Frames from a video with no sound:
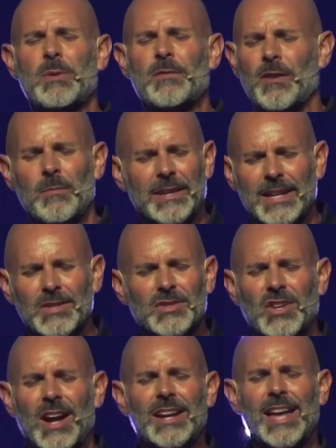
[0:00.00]
me from the
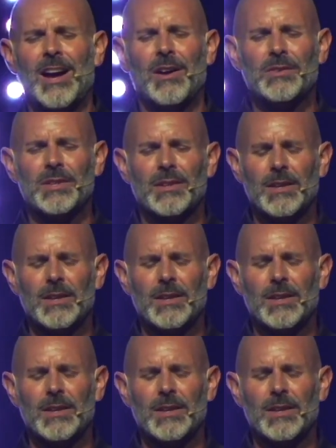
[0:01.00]
inside out.